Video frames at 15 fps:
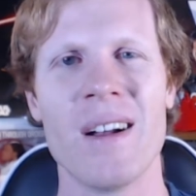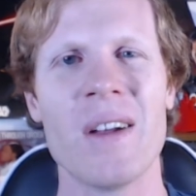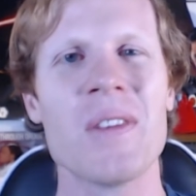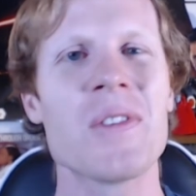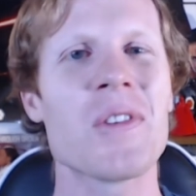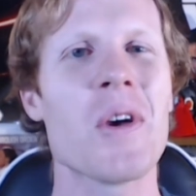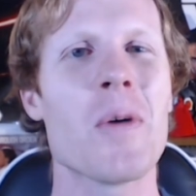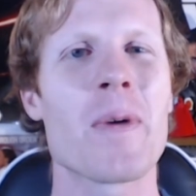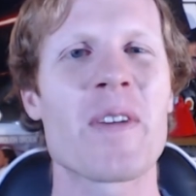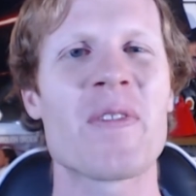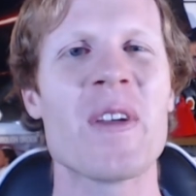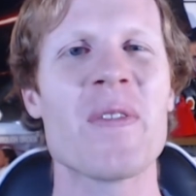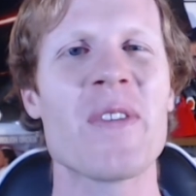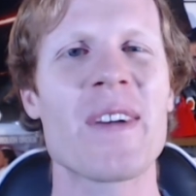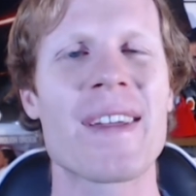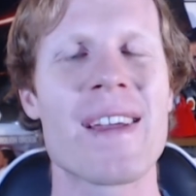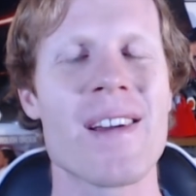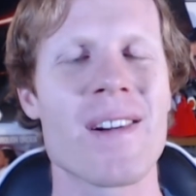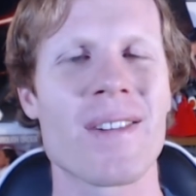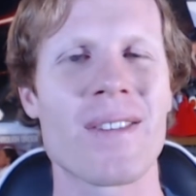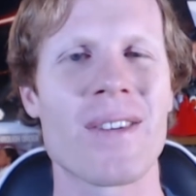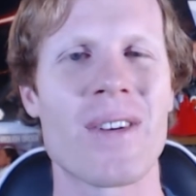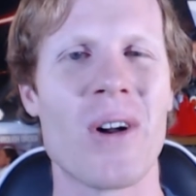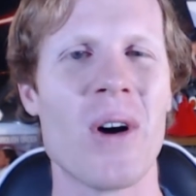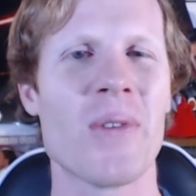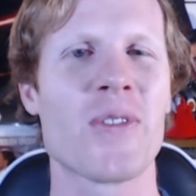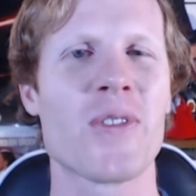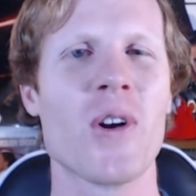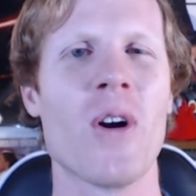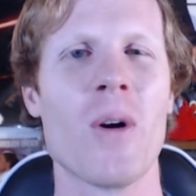So my favorite character in all of
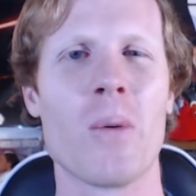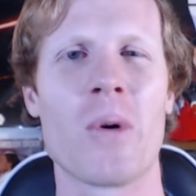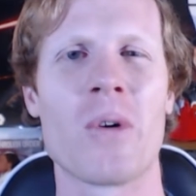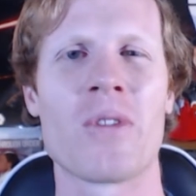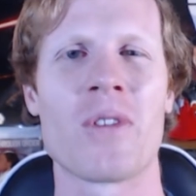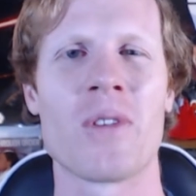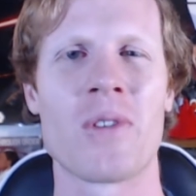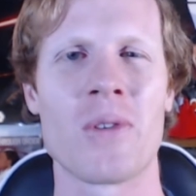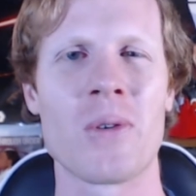Star Wars is Luke